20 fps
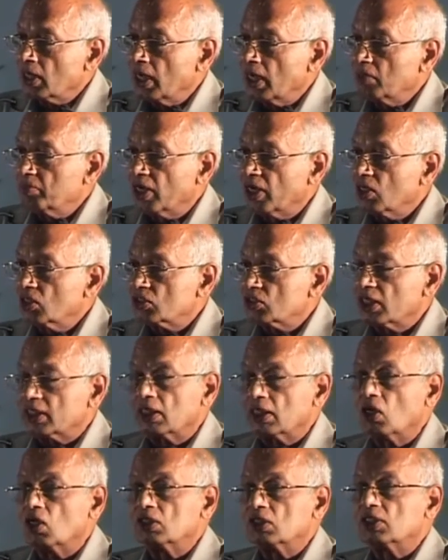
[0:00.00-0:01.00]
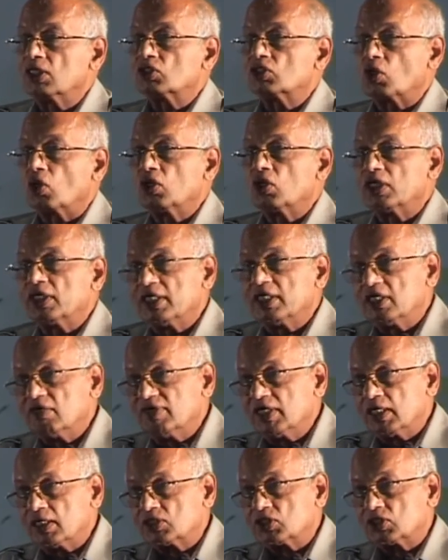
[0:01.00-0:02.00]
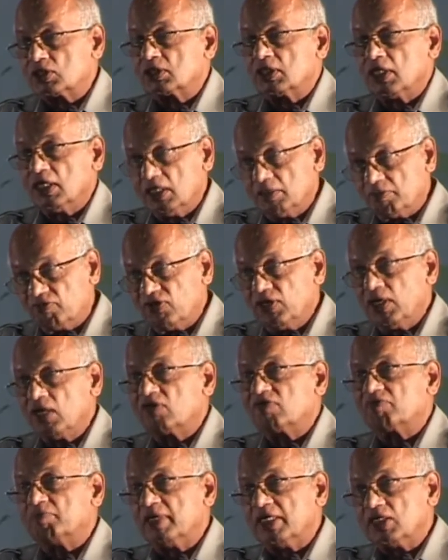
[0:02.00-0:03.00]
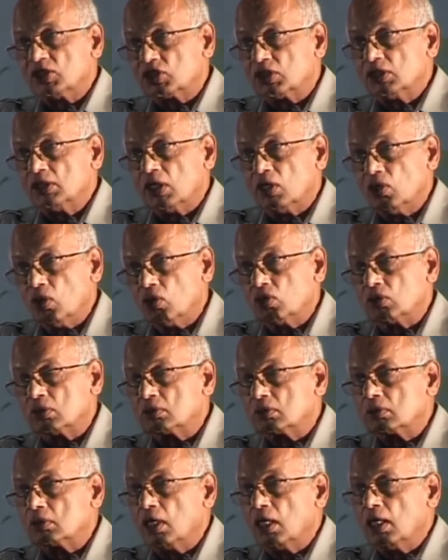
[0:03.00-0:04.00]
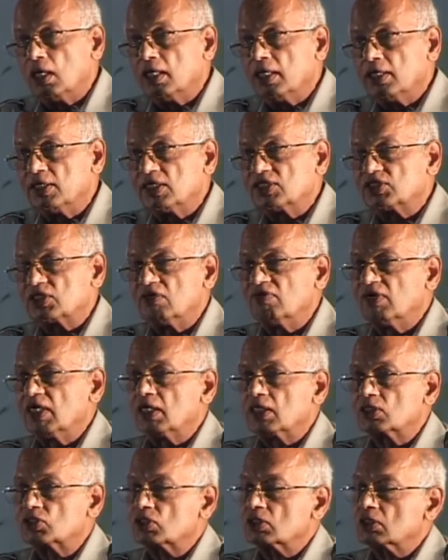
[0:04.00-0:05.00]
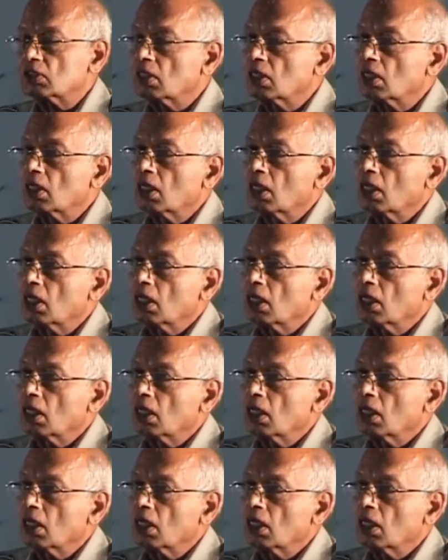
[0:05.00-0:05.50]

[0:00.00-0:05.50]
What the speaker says: And biotechnology has already given us, in the field of medicine alone, it has given us